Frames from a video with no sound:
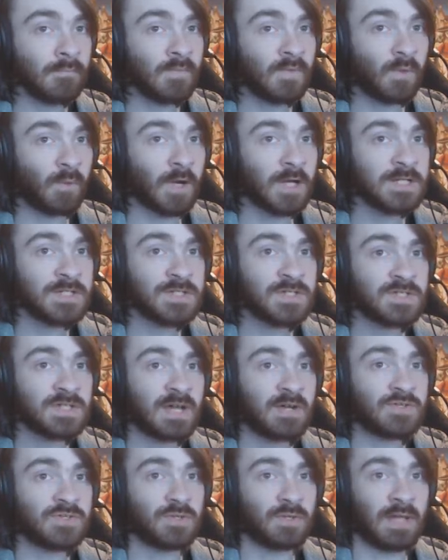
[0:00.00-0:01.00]
Why is this
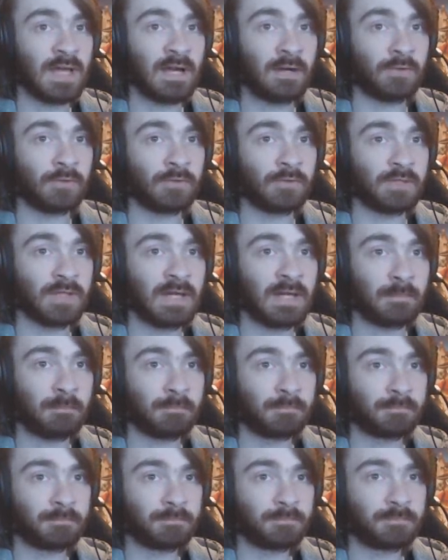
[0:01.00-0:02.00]
town so loud?
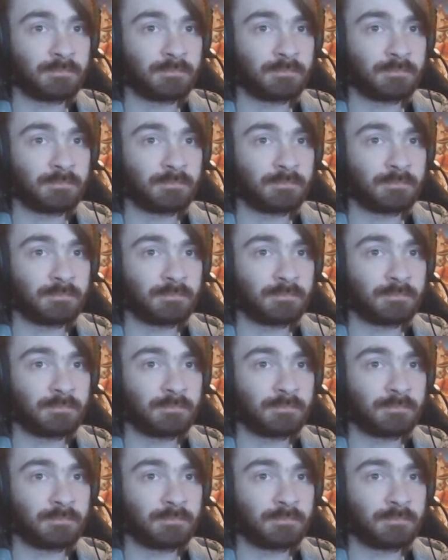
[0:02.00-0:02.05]
Damn.